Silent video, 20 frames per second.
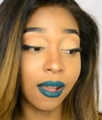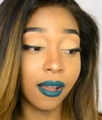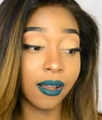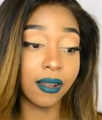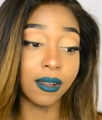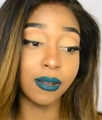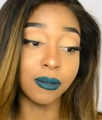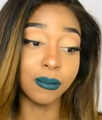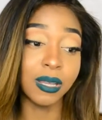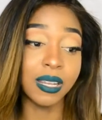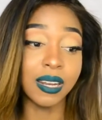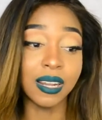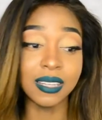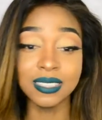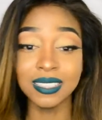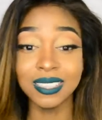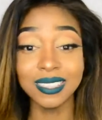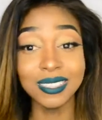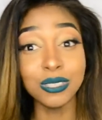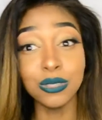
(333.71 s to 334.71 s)
and
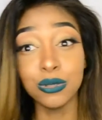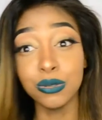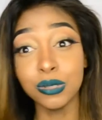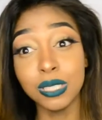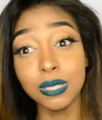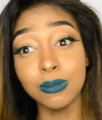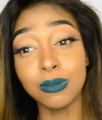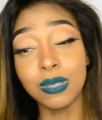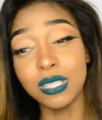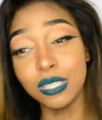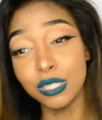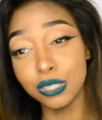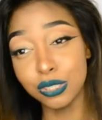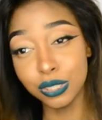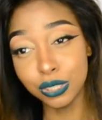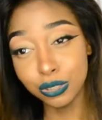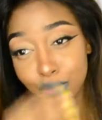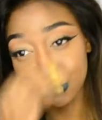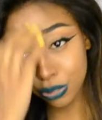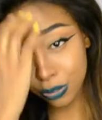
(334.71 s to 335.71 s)
I didn't do a deep
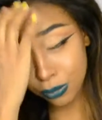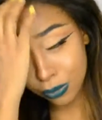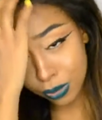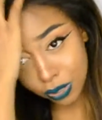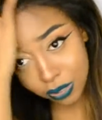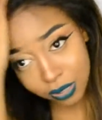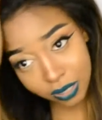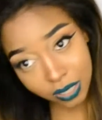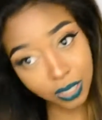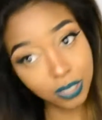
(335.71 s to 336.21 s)
conditioning treatment on the